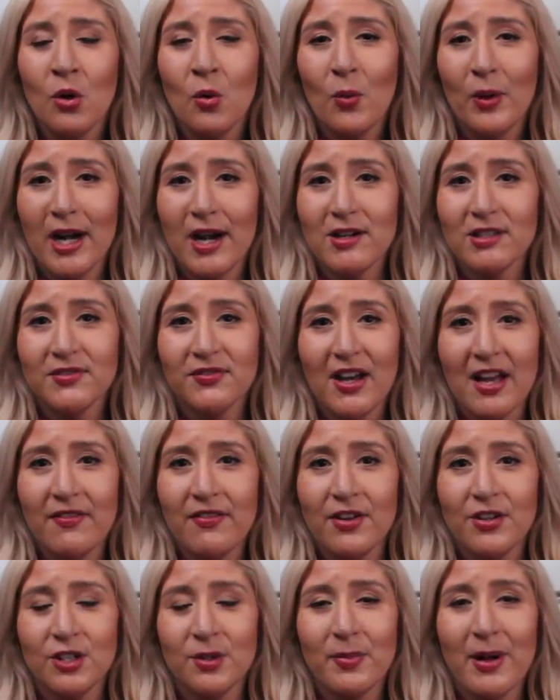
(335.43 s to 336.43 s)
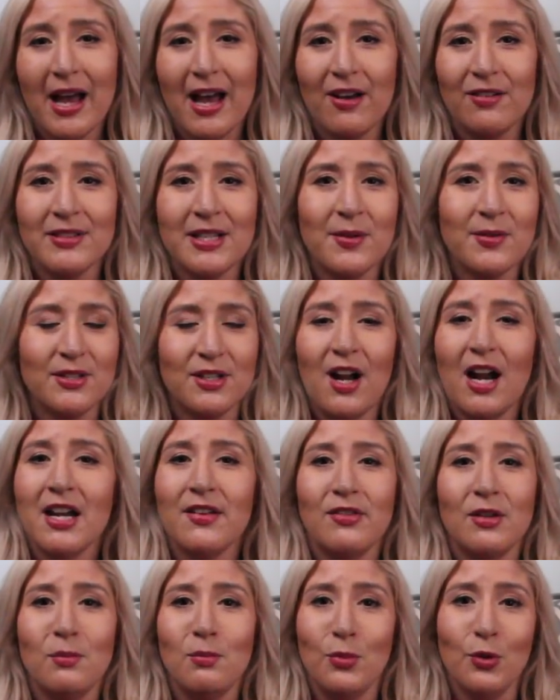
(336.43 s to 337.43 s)
When I was 500 pounds, I was not
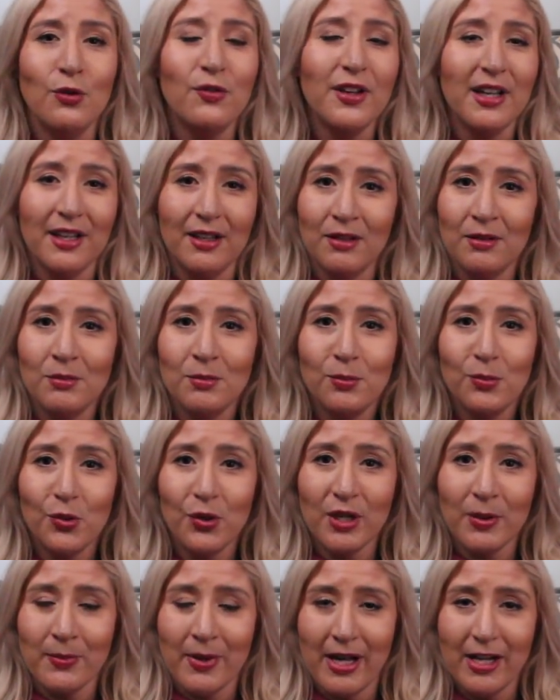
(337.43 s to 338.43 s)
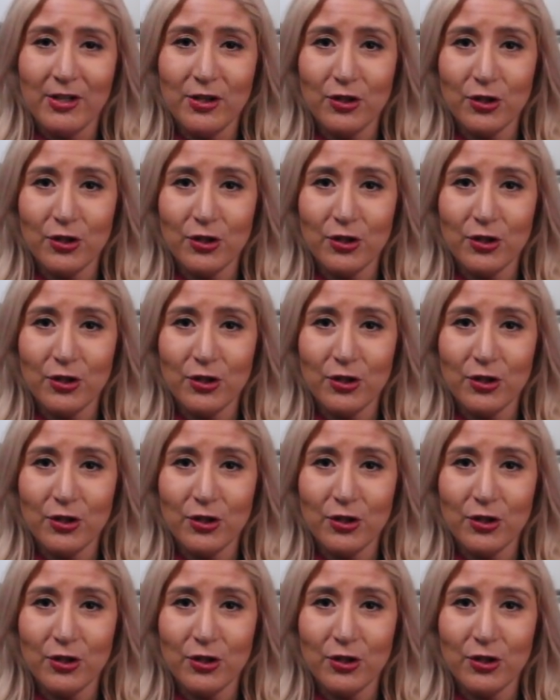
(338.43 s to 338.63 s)
even moving, pretty much.